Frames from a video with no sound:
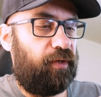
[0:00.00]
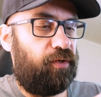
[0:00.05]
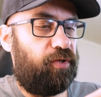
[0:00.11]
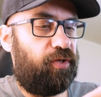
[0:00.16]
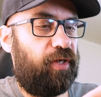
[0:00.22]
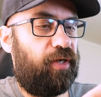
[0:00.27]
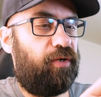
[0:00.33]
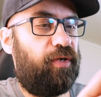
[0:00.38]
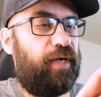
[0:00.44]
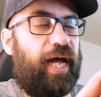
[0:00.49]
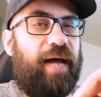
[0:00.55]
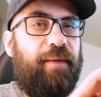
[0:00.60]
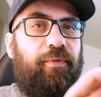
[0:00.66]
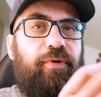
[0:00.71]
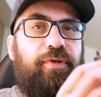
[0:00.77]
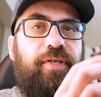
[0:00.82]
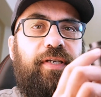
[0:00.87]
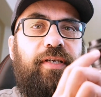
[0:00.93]
So
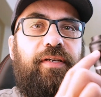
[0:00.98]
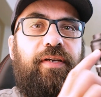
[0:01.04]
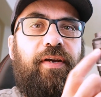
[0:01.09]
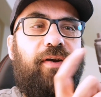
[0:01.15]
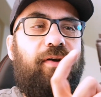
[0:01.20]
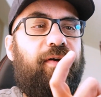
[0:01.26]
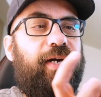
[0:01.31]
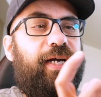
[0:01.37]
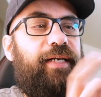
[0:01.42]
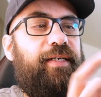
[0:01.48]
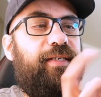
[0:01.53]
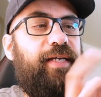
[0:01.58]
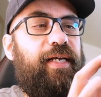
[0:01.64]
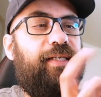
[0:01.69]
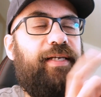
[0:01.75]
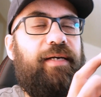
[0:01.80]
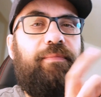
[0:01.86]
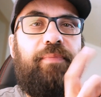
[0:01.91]
I'm using here, in this
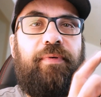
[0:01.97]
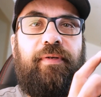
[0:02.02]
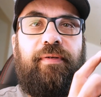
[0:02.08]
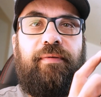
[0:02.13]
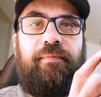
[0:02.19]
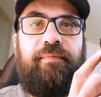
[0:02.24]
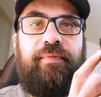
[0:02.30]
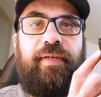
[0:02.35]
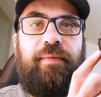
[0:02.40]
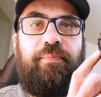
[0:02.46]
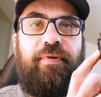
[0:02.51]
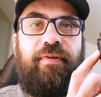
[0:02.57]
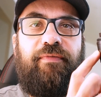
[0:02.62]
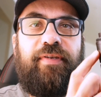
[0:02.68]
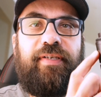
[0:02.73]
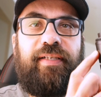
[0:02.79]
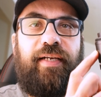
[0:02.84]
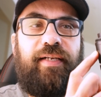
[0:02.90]
example, the
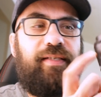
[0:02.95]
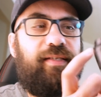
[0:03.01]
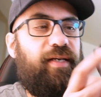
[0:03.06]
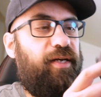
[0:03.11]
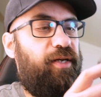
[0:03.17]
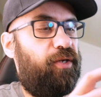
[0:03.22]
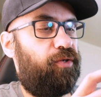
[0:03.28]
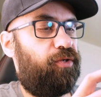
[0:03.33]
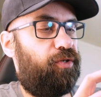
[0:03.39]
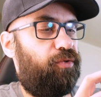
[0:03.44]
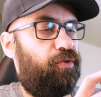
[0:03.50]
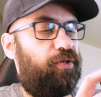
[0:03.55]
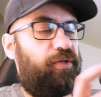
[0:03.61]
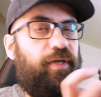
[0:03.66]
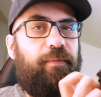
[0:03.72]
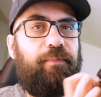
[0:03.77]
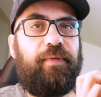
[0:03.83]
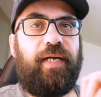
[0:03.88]
previous lens I used to
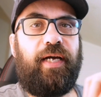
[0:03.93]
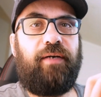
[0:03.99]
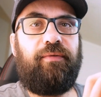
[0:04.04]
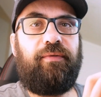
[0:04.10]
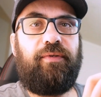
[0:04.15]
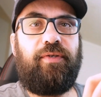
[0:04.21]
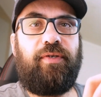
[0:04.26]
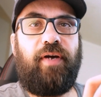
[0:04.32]
stop down.